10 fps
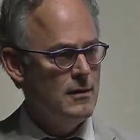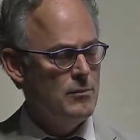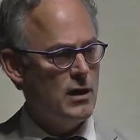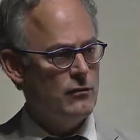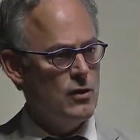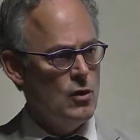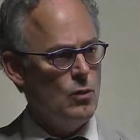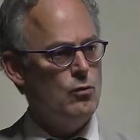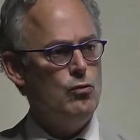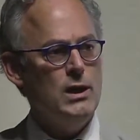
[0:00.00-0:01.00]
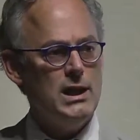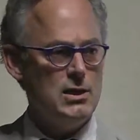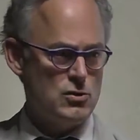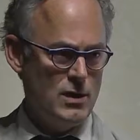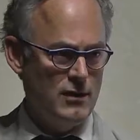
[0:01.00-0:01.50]
Because what really
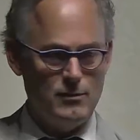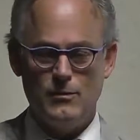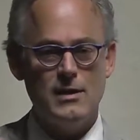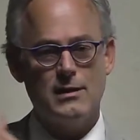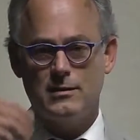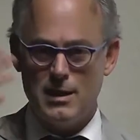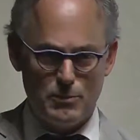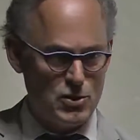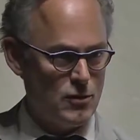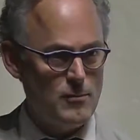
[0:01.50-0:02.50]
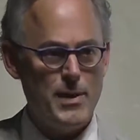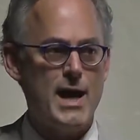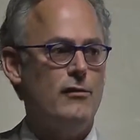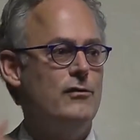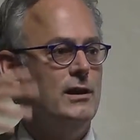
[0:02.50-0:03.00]
intrigues him is not the temperature on the
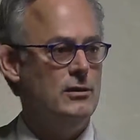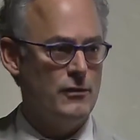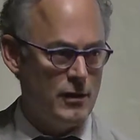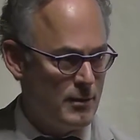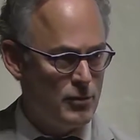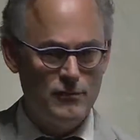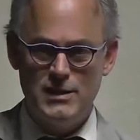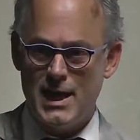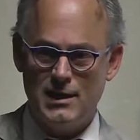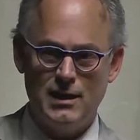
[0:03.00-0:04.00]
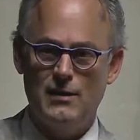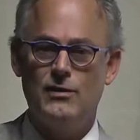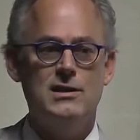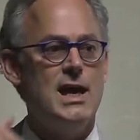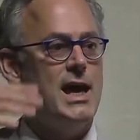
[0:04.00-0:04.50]
battlefield or the number of dead in a
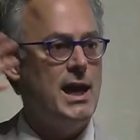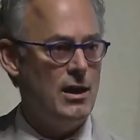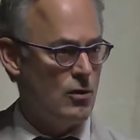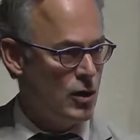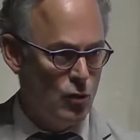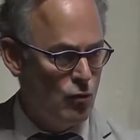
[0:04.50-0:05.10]
given day or you know,